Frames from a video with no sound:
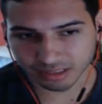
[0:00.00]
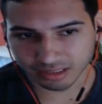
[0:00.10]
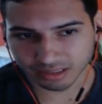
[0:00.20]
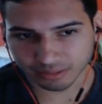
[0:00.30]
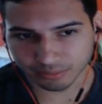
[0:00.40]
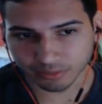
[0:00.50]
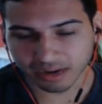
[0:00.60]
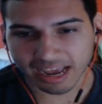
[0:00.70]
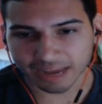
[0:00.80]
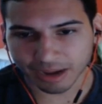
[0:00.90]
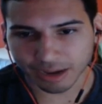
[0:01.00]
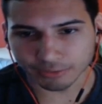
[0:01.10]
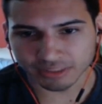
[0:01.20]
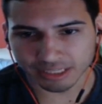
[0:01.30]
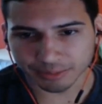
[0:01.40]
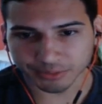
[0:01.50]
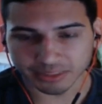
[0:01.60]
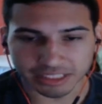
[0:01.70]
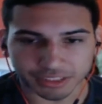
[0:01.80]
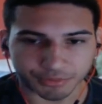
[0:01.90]
when I had my own team, it was
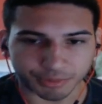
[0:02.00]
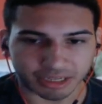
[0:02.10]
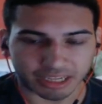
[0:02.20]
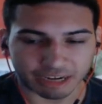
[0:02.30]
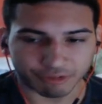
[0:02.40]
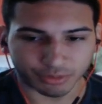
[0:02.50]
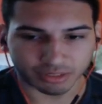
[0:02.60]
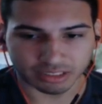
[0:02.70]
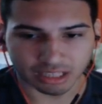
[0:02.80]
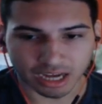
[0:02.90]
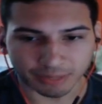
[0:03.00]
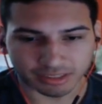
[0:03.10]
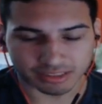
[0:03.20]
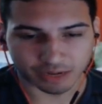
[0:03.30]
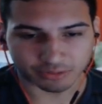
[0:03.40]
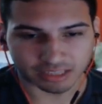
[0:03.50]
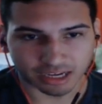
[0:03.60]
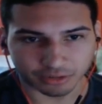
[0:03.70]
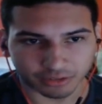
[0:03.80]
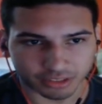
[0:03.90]
easier for me to get everyone in line, because I was not
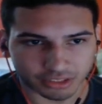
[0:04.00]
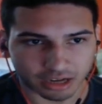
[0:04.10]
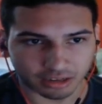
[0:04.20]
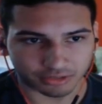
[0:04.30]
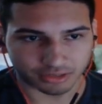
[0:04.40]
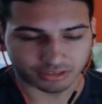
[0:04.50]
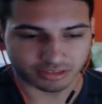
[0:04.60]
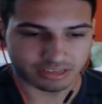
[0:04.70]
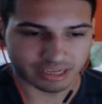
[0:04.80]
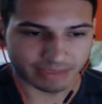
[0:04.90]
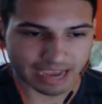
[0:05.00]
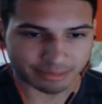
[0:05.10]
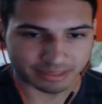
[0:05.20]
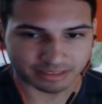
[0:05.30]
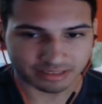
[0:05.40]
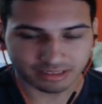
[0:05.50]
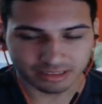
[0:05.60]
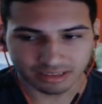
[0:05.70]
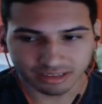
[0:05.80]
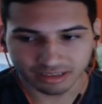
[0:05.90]
only the shot caller, I was also the team captain.
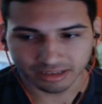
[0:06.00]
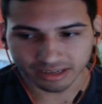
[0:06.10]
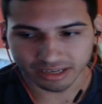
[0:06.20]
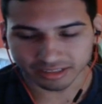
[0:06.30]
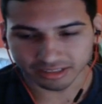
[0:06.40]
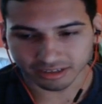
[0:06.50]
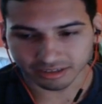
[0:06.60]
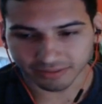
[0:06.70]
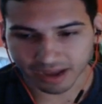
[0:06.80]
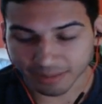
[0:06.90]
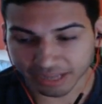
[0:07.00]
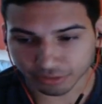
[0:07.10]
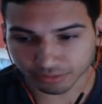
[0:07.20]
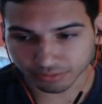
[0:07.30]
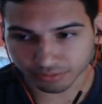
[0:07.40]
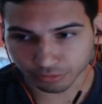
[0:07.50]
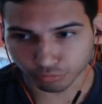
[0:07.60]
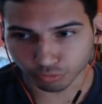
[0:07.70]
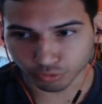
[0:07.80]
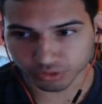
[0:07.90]
And, I made the
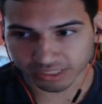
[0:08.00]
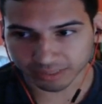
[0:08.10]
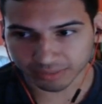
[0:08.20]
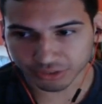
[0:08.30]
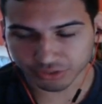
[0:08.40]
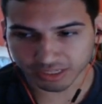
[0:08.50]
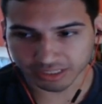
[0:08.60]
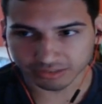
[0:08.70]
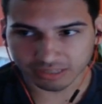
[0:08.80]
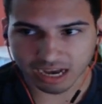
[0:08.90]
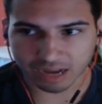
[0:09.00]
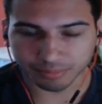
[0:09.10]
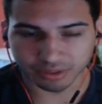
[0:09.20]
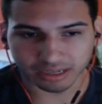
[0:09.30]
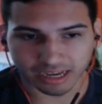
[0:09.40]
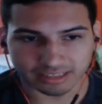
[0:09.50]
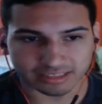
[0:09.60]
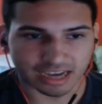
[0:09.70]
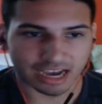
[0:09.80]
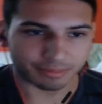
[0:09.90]
rules. I could be strict or not. But at the
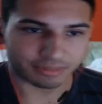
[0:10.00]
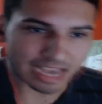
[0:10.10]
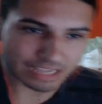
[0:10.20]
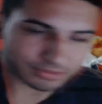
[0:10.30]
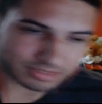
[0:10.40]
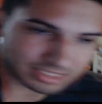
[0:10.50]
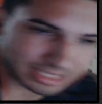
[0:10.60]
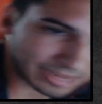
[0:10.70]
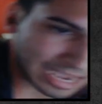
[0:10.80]
time, Lass was the team captain,